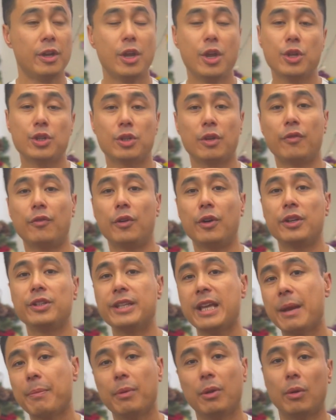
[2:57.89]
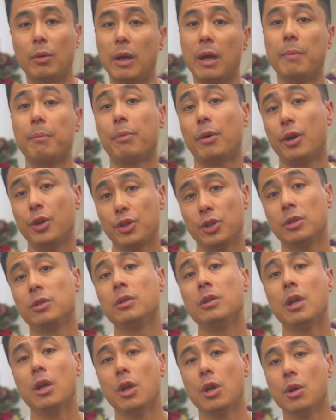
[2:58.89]
So for example, a person
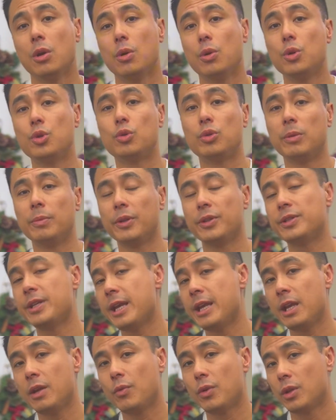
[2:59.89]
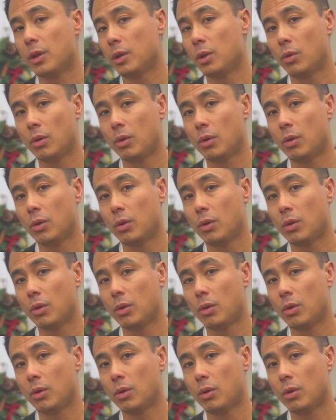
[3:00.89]
who's rehabilitating with their lower